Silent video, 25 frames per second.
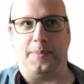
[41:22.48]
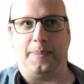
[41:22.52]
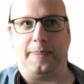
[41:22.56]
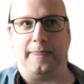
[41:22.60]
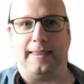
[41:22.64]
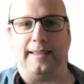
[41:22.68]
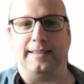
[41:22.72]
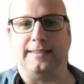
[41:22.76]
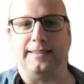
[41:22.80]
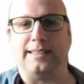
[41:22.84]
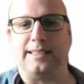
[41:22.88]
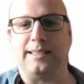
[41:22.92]

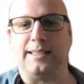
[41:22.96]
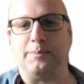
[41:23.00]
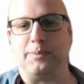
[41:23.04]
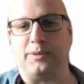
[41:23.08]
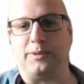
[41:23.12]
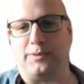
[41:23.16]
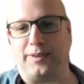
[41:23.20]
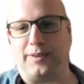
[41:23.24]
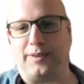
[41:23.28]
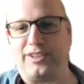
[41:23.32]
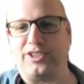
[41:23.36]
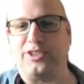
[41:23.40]
this is a
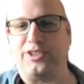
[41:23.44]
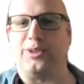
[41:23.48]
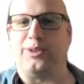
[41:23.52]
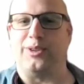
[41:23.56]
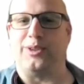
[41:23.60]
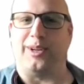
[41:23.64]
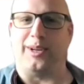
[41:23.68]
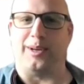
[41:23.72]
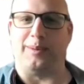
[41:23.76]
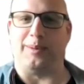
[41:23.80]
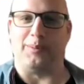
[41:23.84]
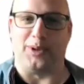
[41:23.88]
professional,
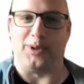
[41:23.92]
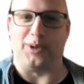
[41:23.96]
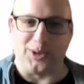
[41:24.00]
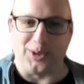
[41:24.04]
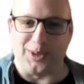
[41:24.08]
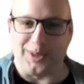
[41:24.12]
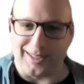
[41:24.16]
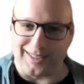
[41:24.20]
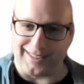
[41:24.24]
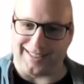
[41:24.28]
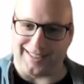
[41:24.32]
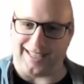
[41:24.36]
not a
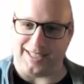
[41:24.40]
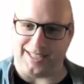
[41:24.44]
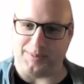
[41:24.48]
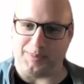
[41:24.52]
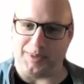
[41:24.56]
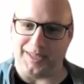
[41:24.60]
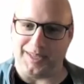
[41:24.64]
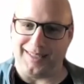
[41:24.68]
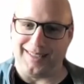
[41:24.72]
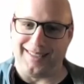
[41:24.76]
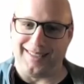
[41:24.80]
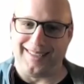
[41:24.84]
personal
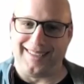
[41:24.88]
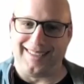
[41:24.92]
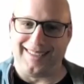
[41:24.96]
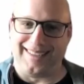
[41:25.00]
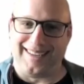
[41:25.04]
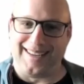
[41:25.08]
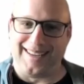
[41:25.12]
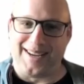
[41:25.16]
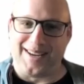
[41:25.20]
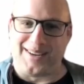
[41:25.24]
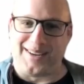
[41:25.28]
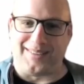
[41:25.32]
assessment,
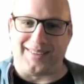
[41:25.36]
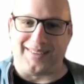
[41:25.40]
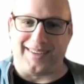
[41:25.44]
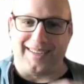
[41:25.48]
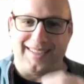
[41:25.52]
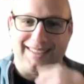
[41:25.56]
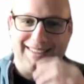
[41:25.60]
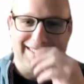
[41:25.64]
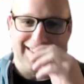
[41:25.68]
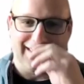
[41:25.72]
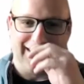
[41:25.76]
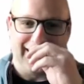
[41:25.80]

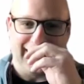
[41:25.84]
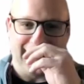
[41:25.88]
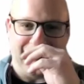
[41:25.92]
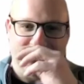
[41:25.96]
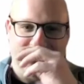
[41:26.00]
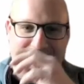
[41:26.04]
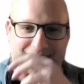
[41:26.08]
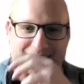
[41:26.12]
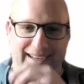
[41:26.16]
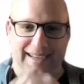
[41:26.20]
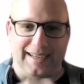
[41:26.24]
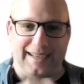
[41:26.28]
right?
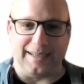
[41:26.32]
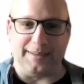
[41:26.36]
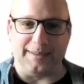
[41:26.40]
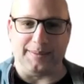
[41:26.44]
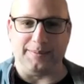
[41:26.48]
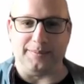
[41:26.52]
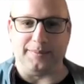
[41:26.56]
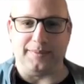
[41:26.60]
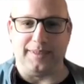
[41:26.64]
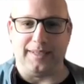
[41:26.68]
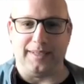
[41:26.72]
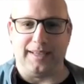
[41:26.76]

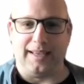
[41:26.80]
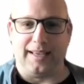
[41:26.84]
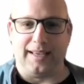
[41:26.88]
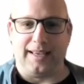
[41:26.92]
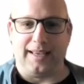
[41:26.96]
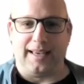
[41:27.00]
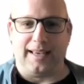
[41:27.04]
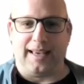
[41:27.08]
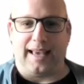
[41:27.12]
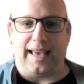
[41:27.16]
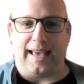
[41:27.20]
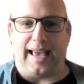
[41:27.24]
And
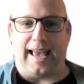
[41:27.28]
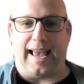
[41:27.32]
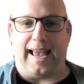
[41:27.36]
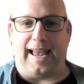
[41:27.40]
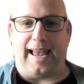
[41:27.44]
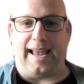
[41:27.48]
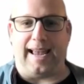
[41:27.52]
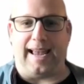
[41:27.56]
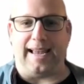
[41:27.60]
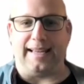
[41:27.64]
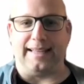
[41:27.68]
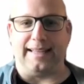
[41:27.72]

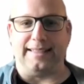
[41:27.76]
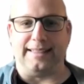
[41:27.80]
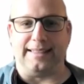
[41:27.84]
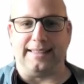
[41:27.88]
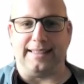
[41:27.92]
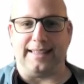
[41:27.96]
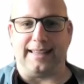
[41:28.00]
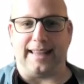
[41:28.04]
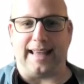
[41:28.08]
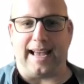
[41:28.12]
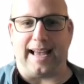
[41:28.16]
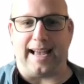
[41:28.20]

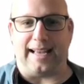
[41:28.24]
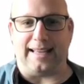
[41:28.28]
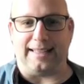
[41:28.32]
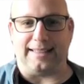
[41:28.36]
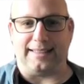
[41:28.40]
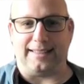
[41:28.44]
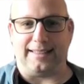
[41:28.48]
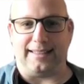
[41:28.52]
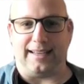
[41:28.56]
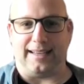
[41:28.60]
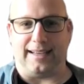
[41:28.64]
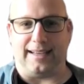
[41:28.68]

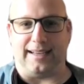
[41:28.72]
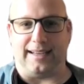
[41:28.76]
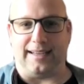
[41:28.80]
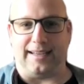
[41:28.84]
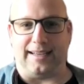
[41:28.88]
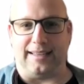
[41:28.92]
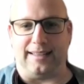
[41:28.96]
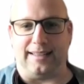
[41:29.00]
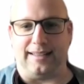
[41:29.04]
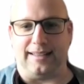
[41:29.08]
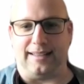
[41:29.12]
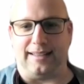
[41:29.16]
that
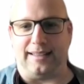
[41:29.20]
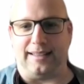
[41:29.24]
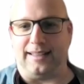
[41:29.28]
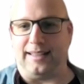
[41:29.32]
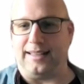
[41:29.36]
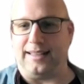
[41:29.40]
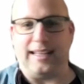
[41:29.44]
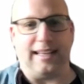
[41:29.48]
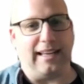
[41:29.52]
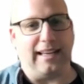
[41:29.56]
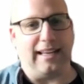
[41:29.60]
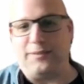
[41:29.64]

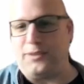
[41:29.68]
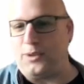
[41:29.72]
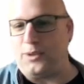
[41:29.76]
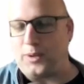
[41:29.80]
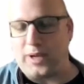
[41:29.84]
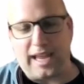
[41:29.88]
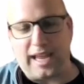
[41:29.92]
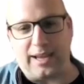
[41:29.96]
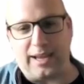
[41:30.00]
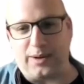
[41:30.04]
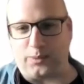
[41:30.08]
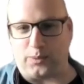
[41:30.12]
if you
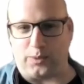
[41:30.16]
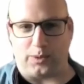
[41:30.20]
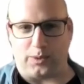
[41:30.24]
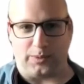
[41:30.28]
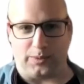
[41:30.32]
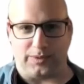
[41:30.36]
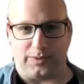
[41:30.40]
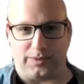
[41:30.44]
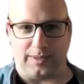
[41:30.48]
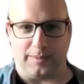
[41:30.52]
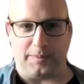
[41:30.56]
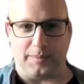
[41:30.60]
can't work
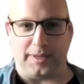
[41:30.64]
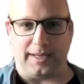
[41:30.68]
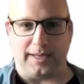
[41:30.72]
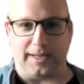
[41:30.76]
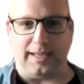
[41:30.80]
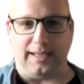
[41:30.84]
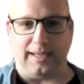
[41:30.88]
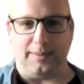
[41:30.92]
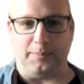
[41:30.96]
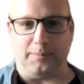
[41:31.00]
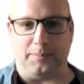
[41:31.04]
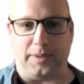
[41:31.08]
with
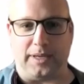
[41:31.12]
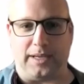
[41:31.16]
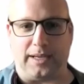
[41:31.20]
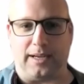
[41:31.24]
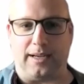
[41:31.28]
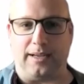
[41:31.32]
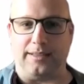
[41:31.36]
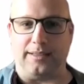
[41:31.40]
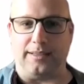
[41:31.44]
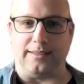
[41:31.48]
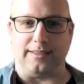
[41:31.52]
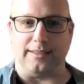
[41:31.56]
somebody
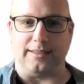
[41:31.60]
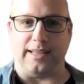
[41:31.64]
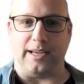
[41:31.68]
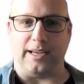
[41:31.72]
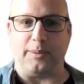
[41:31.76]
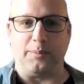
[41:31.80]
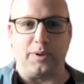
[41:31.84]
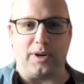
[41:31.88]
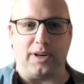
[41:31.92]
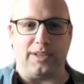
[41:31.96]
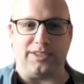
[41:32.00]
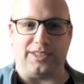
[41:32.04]
because
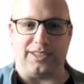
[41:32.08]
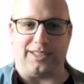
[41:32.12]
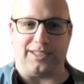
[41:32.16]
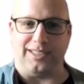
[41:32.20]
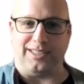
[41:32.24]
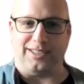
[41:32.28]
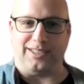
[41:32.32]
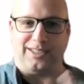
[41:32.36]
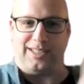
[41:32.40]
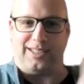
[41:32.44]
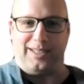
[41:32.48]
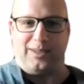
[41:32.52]
their project
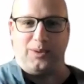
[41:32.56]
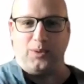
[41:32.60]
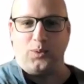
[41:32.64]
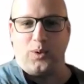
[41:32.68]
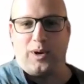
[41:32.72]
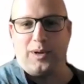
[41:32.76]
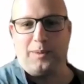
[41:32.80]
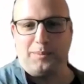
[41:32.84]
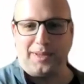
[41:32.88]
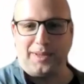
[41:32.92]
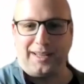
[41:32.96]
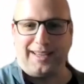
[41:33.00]
is in
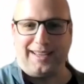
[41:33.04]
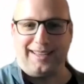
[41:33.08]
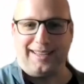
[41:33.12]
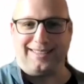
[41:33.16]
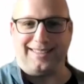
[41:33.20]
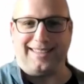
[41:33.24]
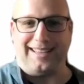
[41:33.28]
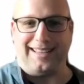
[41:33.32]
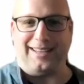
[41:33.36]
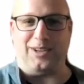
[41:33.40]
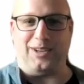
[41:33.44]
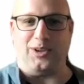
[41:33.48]
one
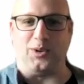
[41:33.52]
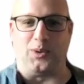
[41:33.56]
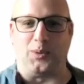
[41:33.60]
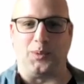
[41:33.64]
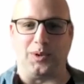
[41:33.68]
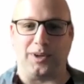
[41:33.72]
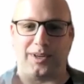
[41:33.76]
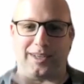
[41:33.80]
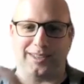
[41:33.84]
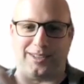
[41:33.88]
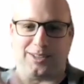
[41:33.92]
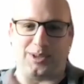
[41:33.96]
place and your
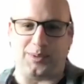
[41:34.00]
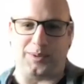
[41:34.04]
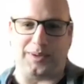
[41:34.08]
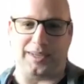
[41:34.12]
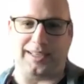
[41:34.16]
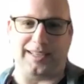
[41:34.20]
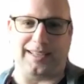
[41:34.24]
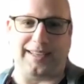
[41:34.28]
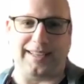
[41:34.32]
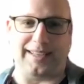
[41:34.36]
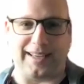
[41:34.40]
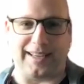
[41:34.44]
work is
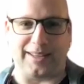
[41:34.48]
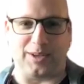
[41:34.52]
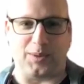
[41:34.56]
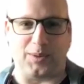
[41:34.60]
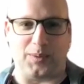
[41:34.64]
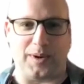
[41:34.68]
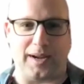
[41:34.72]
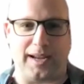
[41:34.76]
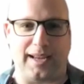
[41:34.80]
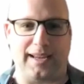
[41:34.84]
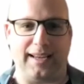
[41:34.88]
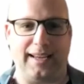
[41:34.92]
going in another
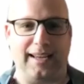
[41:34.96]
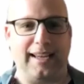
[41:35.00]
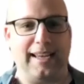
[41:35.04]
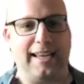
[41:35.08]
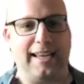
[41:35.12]
way,